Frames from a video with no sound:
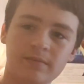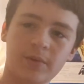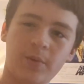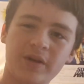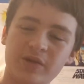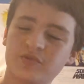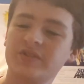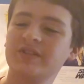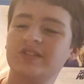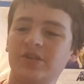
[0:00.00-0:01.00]
one of those
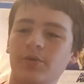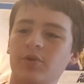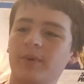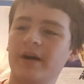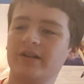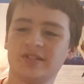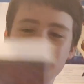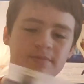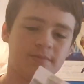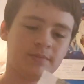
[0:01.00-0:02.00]
cereal
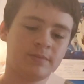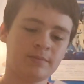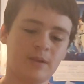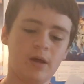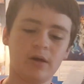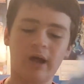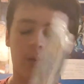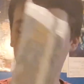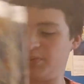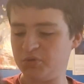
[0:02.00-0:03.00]
box
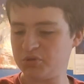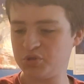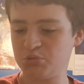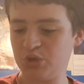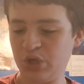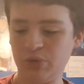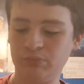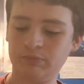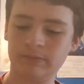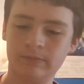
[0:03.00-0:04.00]
comic books, you know,
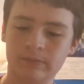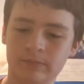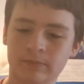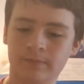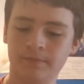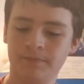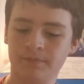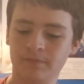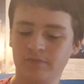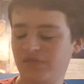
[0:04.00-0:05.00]

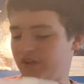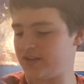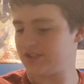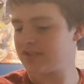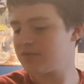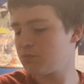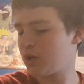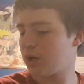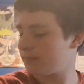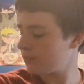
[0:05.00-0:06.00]
for funsies. Why
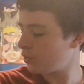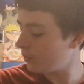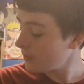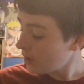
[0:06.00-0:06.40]
not? Cool.